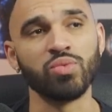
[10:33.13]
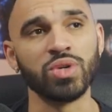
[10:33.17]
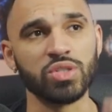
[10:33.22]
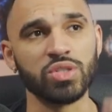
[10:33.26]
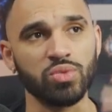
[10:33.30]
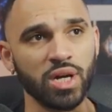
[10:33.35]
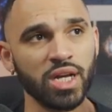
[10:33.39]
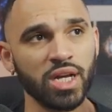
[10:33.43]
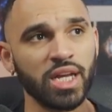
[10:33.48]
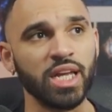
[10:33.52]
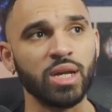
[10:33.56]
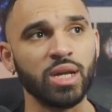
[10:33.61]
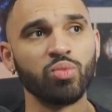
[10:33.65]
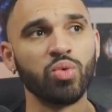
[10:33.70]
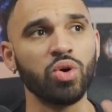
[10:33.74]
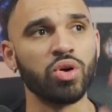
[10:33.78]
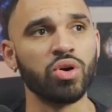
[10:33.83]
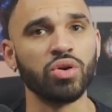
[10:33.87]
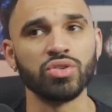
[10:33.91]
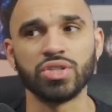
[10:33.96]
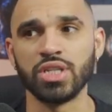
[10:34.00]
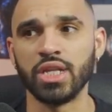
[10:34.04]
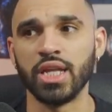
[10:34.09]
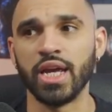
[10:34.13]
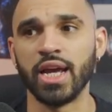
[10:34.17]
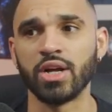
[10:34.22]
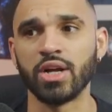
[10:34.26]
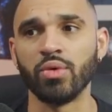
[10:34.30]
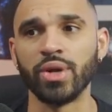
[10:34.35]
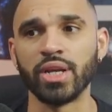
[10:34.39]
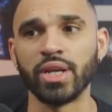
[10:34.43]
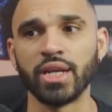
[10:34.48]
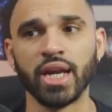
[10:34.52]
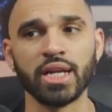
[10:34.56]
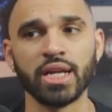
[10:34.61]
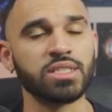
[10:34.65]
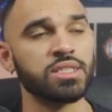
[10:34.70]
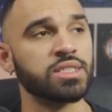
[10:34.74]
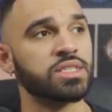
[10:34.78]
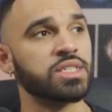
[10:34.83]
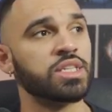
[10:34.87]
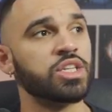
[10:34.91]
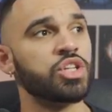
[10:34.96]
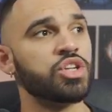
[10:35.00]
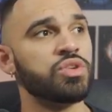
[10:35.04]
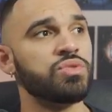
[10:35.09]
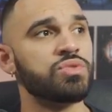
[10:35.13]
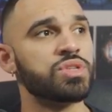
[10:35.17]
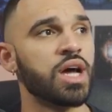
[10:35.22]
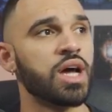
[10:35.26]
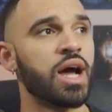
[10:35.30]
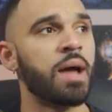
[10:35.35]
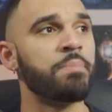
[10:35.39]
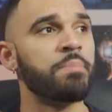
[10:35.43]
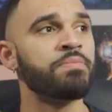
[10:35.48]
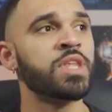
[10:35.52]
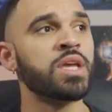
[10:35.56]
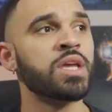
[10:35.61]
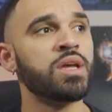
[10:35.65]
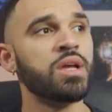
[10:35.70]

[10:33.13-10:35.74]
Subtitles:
which again, we'll go to the Echoing Nexus in due time.